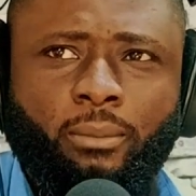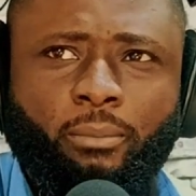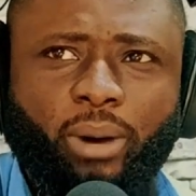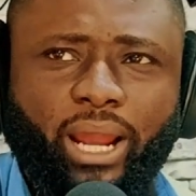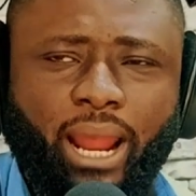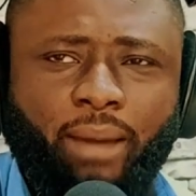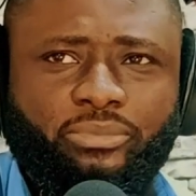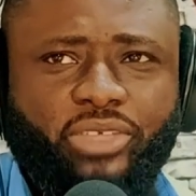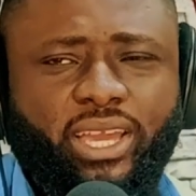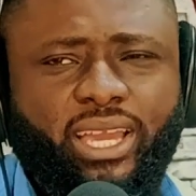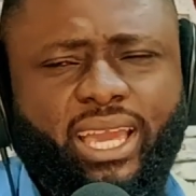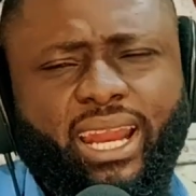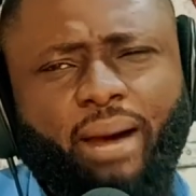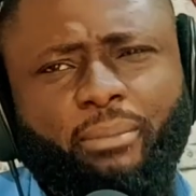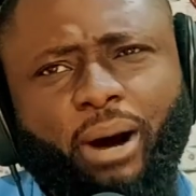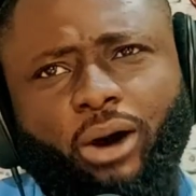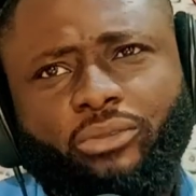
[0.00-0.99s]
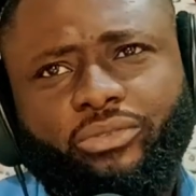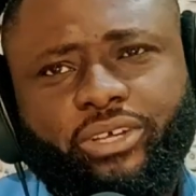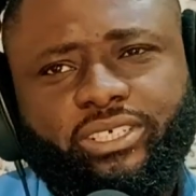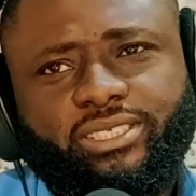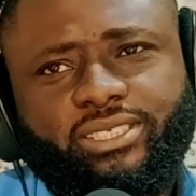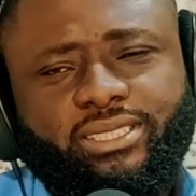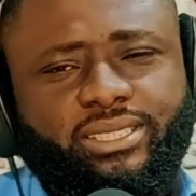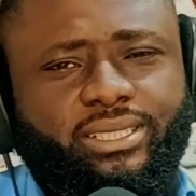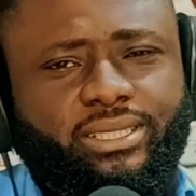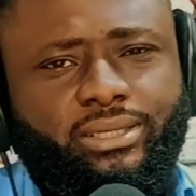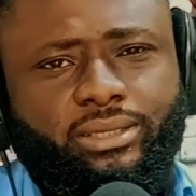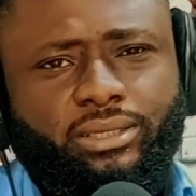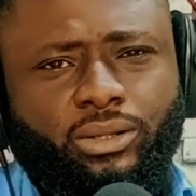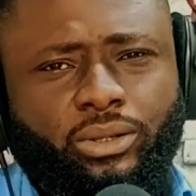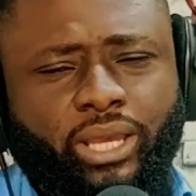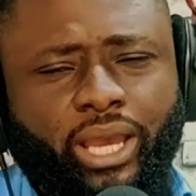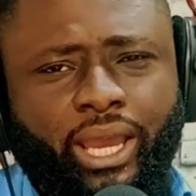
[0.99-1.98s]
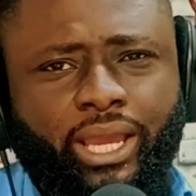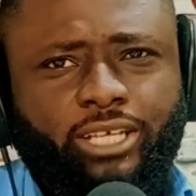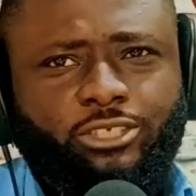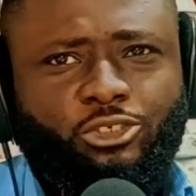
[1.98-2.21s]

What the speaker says: But I'm thinking about this, okay?